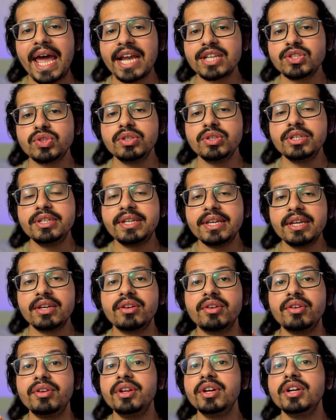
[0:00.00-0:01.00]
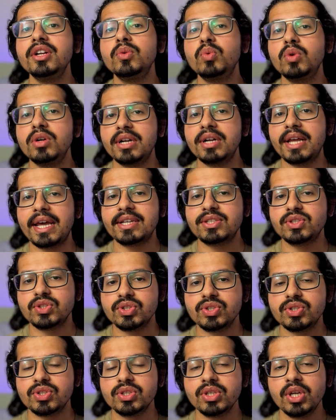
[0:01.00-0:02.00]
actually take real world
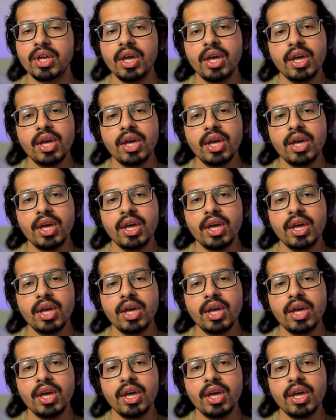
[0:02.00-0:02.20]
actions.